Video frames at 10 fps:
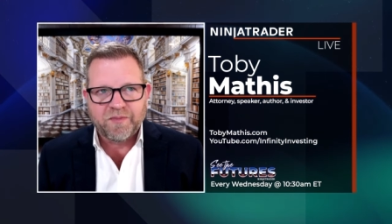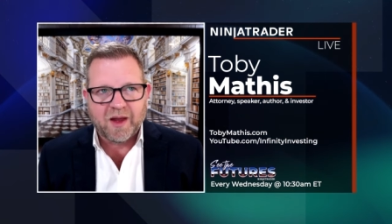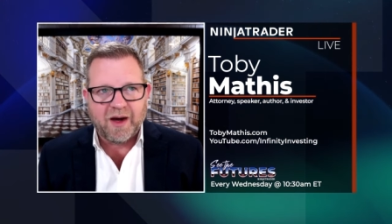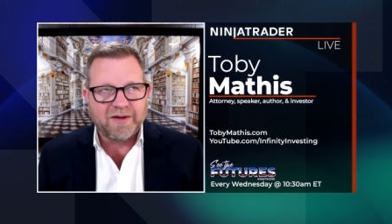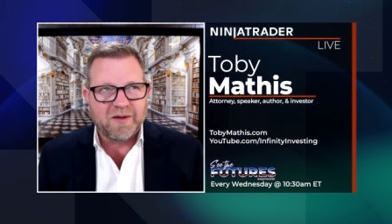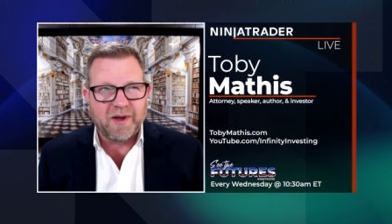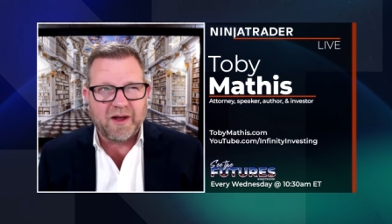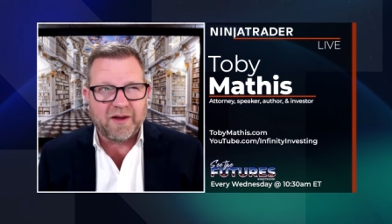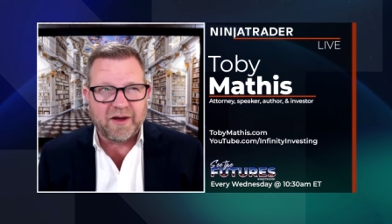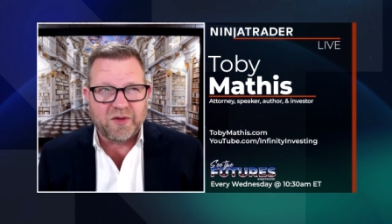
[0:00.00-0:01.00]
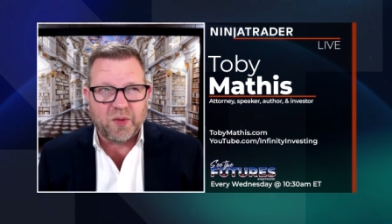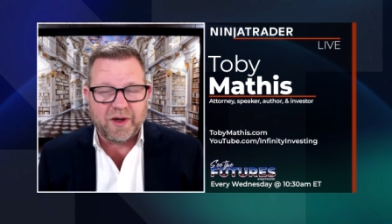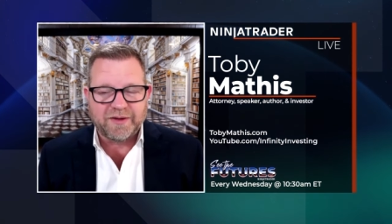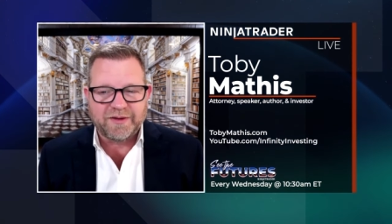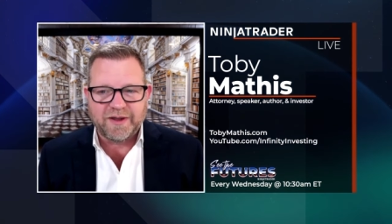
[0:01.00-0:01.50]
It ends up being, I think,
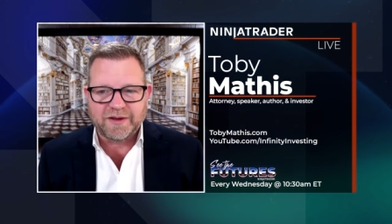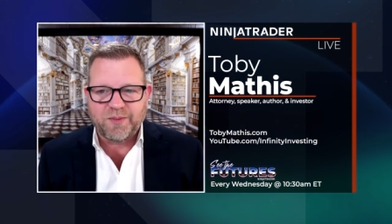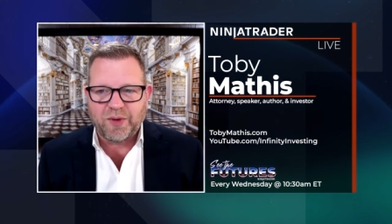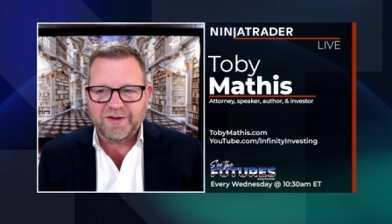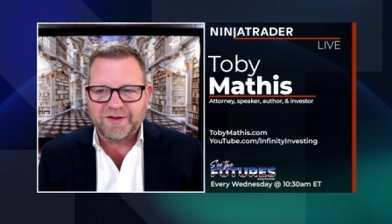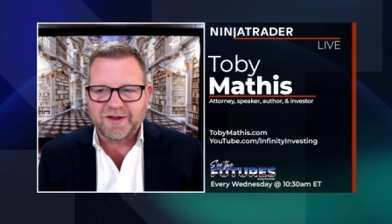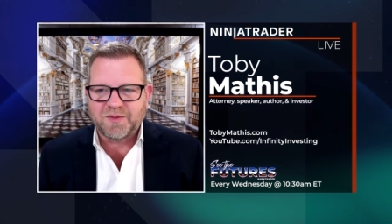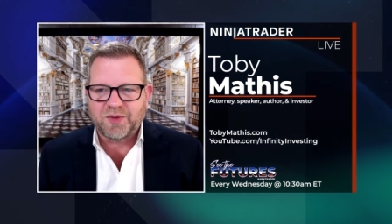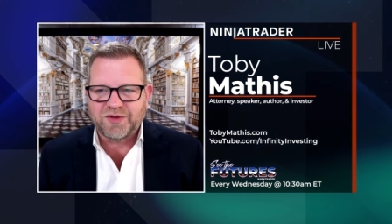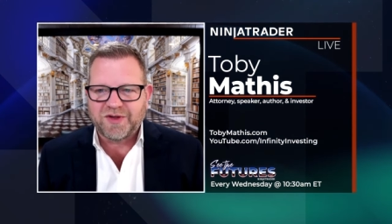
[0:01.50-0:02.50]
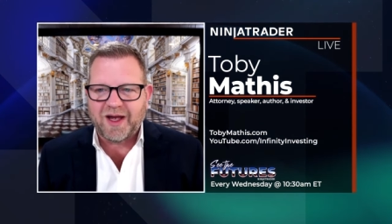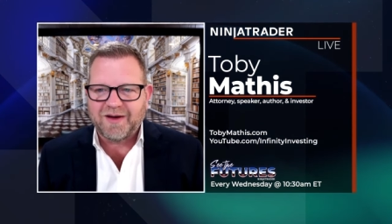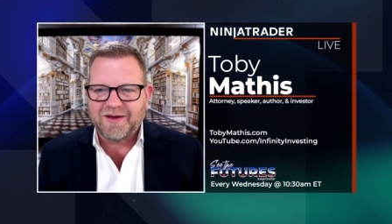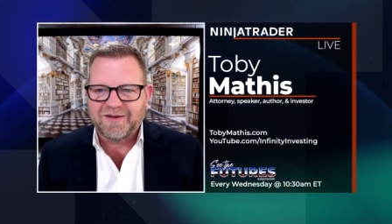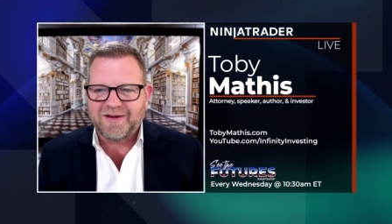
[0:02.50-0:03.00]

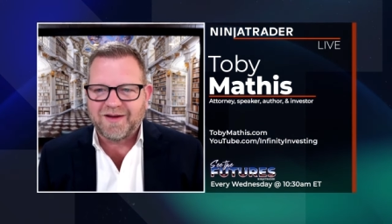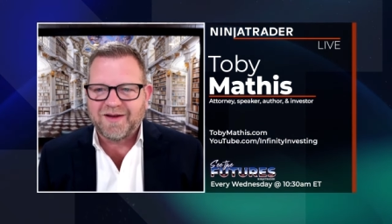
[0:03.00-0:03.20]
26.6% is the,